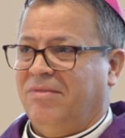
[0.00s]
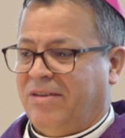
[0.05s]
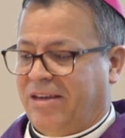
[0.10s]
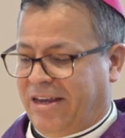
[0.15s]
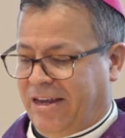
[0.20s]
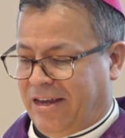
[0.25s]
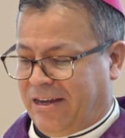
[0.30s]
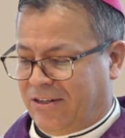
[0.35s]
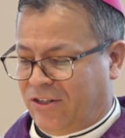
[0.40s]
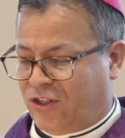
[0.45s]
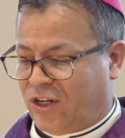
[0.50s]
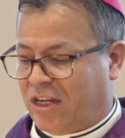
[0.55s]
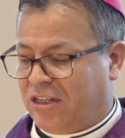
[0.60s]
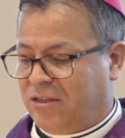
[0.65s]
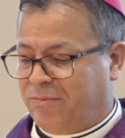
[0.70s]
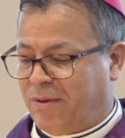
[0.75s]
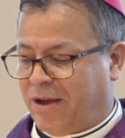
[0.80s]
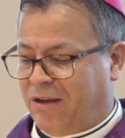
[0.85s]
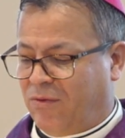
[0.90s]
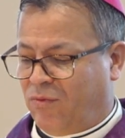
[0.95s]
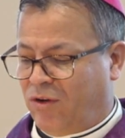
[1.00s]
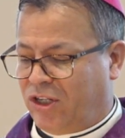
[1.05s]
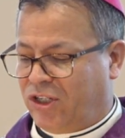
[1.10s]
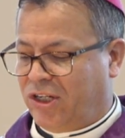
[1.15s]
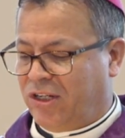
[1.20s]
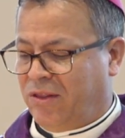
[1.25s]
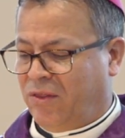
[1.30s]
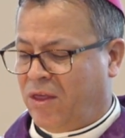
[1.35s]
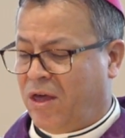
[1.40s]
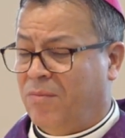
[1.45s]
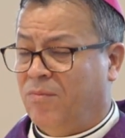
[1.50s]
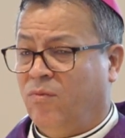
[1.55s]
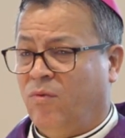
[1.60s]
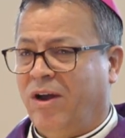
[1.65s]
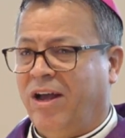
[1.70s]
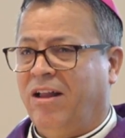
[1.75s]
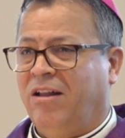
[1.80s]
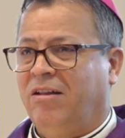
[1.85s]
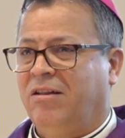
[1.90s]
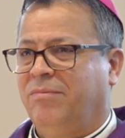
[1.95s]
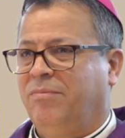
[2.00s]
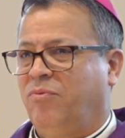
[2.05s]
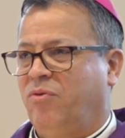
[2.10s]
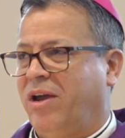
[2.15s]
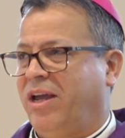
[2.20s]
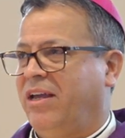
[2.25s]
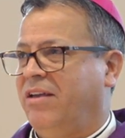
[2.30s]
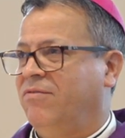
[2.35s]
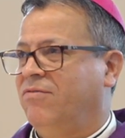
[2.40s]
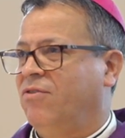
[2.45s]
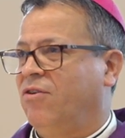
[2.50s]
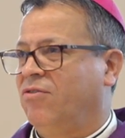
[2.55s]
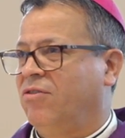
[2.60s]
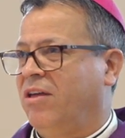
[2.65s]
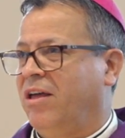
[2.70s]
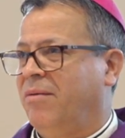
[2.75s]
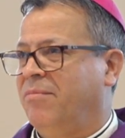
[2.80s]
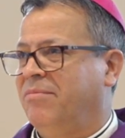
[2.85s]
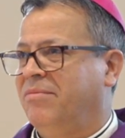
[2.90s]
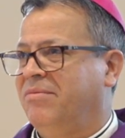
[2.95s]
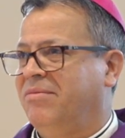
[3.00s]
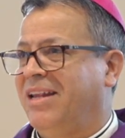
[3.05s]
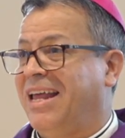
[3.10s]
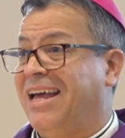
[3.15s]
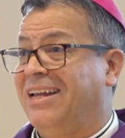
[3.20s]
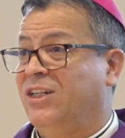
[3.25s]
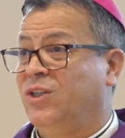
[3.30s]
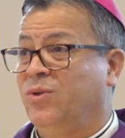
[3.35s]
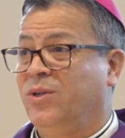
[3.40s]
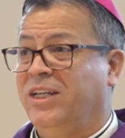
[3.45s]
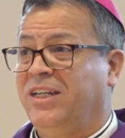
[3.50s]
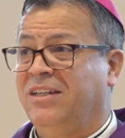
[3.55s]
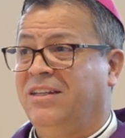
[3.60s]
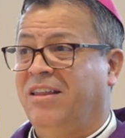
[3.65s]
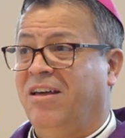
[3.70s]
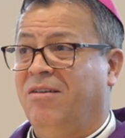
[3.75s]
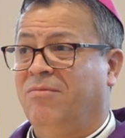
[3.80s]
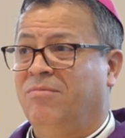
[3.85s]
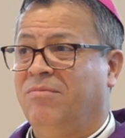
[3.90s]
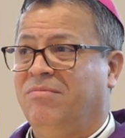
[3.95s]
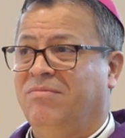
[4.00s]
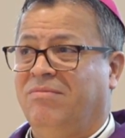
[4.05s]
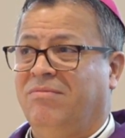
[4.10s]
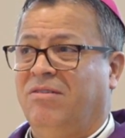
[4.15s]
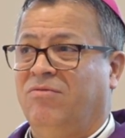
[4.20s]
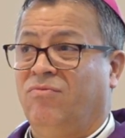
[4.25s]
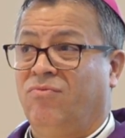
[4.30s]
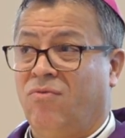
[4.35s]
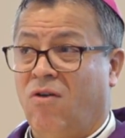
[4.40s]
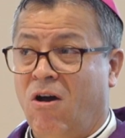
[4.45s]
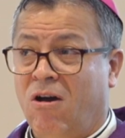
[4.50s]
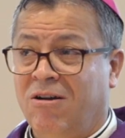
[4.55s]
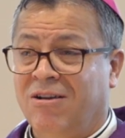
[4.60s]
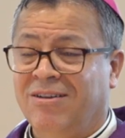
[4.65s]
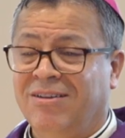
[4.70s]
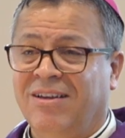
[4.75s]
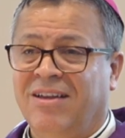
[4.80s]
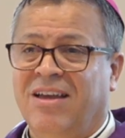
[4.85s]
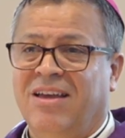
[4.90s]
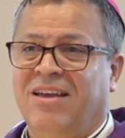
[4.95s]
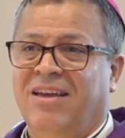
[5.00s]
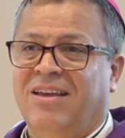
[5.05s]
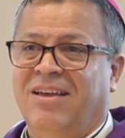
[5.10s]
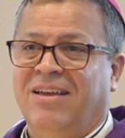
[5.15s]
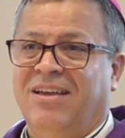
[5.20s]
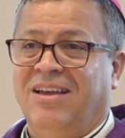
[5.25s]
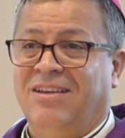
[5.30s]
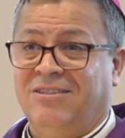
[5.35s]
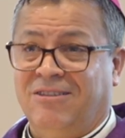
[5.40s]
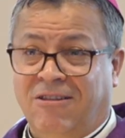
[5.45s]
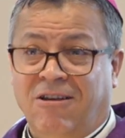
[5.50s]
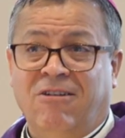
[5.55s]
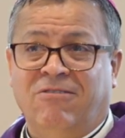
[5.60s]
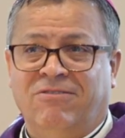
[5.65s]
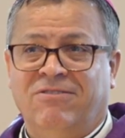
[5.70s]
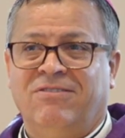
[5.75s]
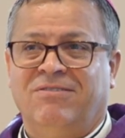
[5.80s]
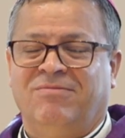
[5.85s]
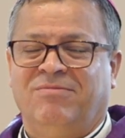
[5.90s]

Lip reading: And just by wishing them well, praying for them, not doing them wrong, is love.